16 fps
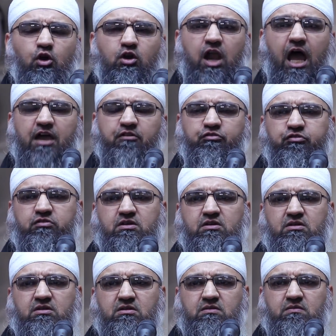your life.
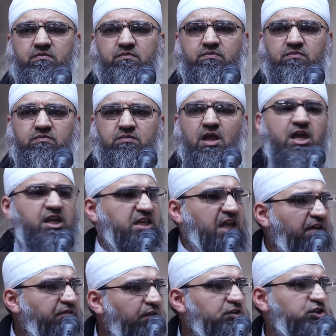
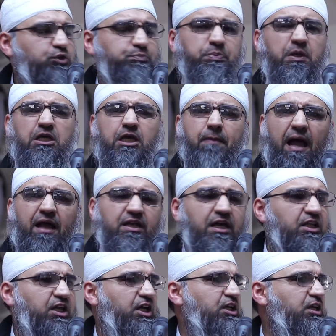Never ever speak about
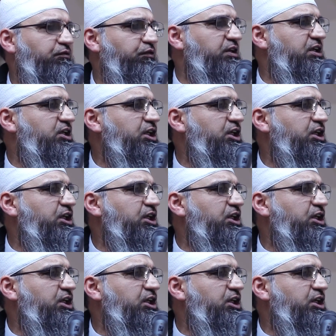another individual,